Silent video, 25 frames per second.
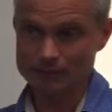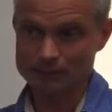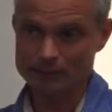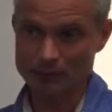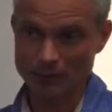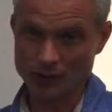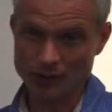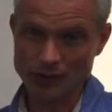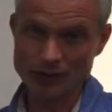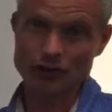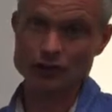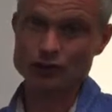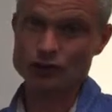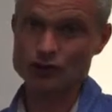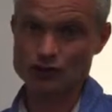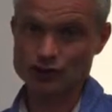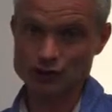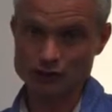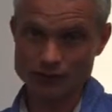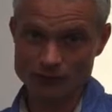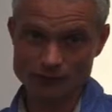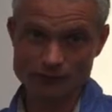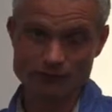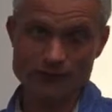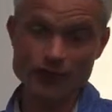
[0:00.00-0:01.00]

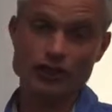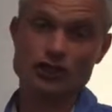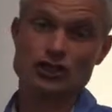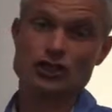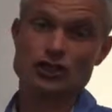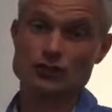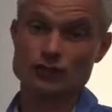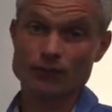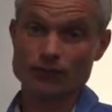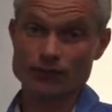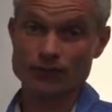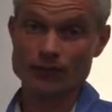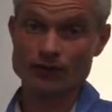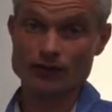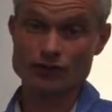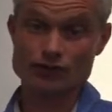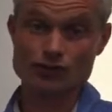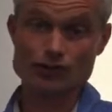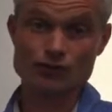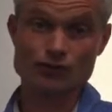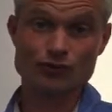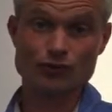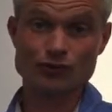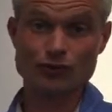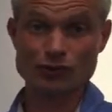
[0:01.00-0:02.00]
biological function within the
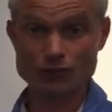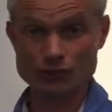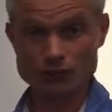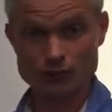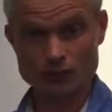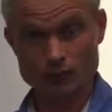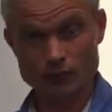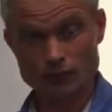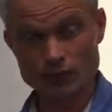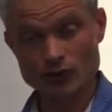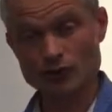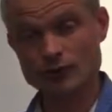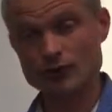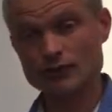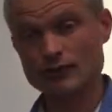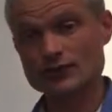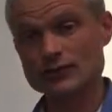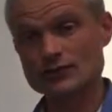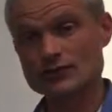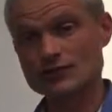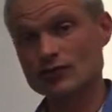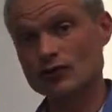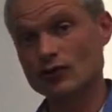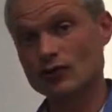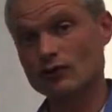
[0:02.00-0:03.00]
soil and work with the
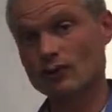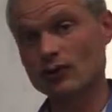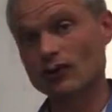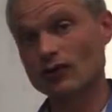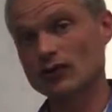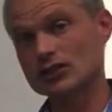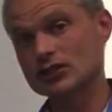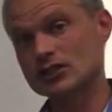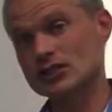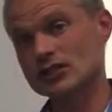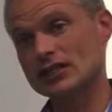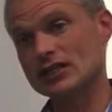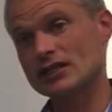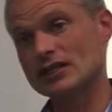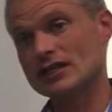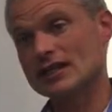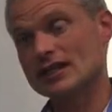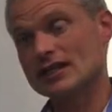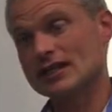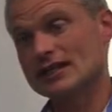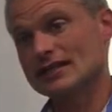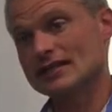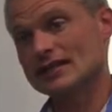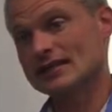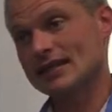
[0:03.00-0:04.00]
soil biology,
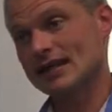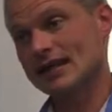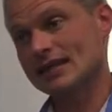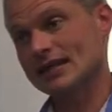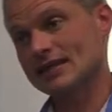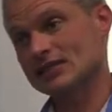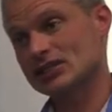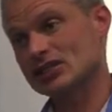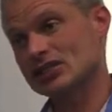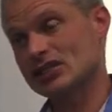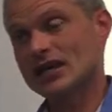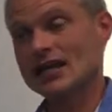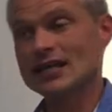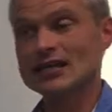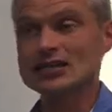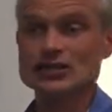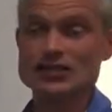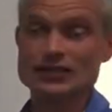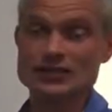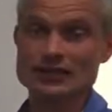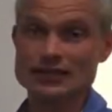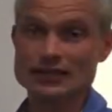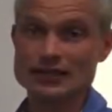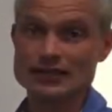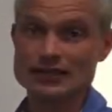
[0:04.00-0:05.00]
they're
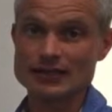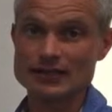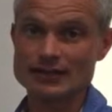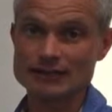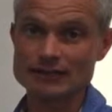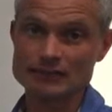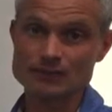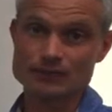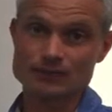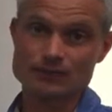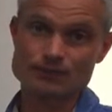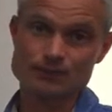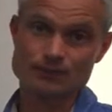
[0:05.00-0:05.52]
changing they're